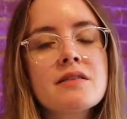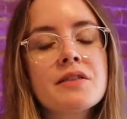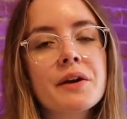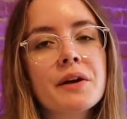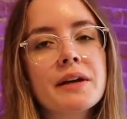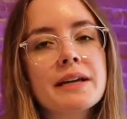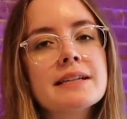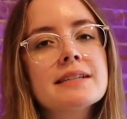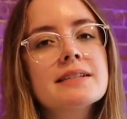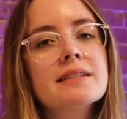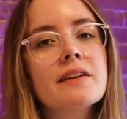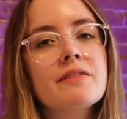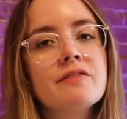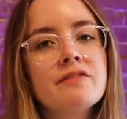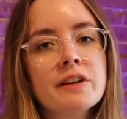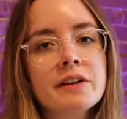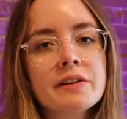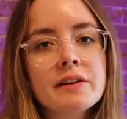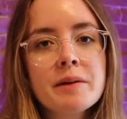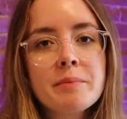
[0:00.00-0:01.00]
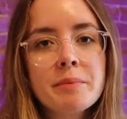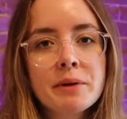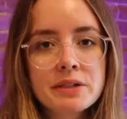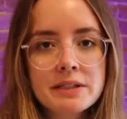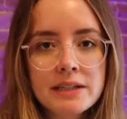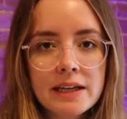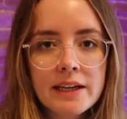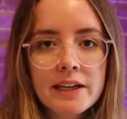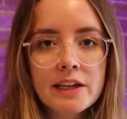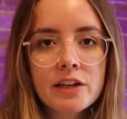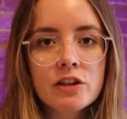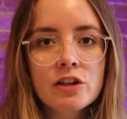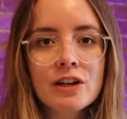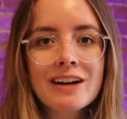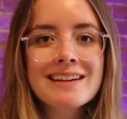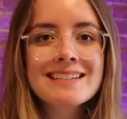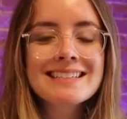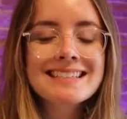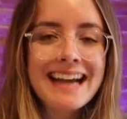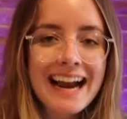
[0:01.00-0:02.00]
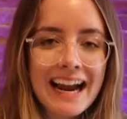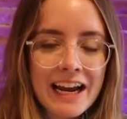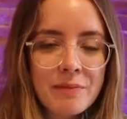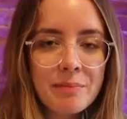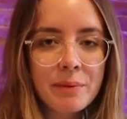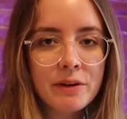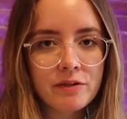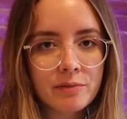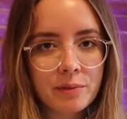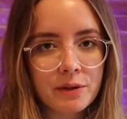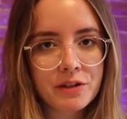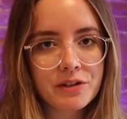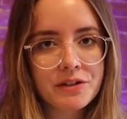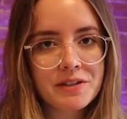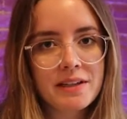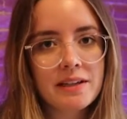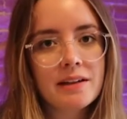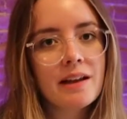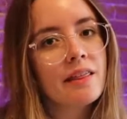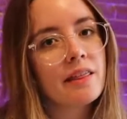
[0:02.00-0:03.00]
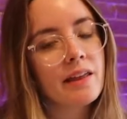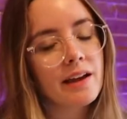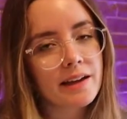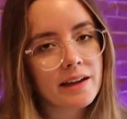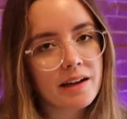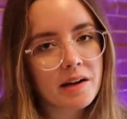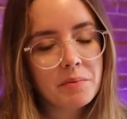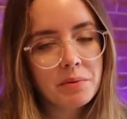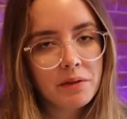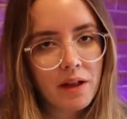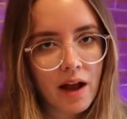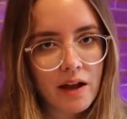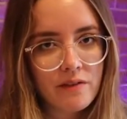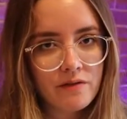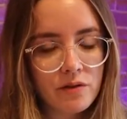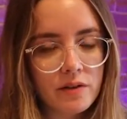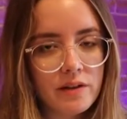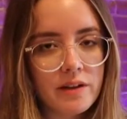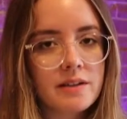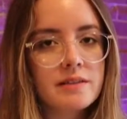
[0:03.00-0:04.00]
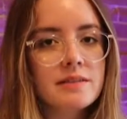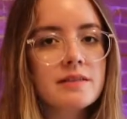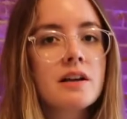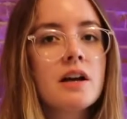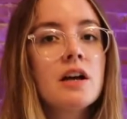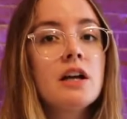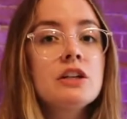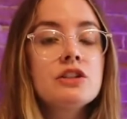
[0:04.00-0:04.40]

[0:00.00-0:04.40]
there is a very particular type of person that can apply for this.